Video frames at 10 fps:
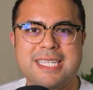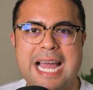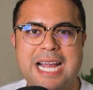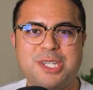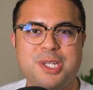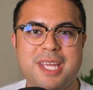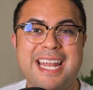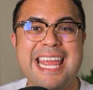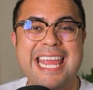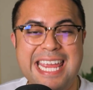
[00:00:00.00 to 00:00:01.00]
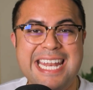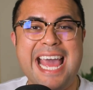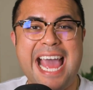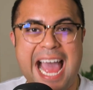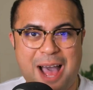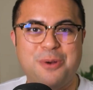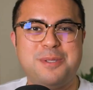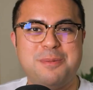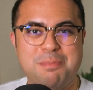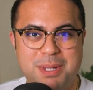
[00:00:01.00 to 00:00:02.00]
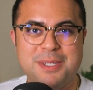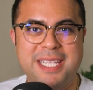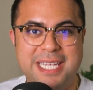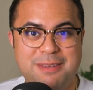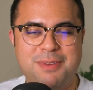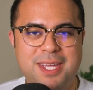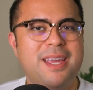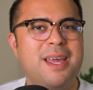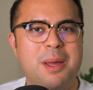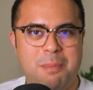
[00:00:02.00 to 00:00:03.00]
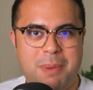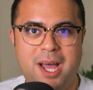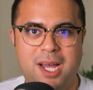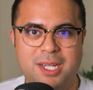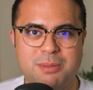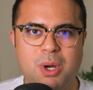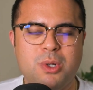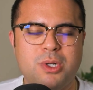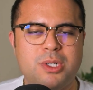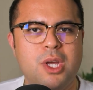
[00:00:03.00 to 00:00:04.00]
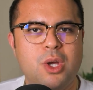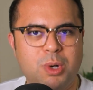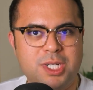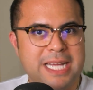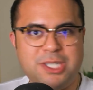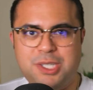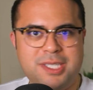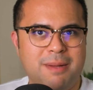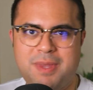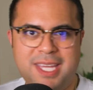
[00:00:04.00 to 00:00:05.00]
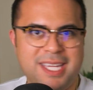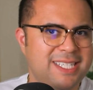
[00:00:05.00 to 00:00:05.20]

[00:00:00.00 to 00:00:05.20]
is actually an in-house built EV by Honda Motors, which is actually something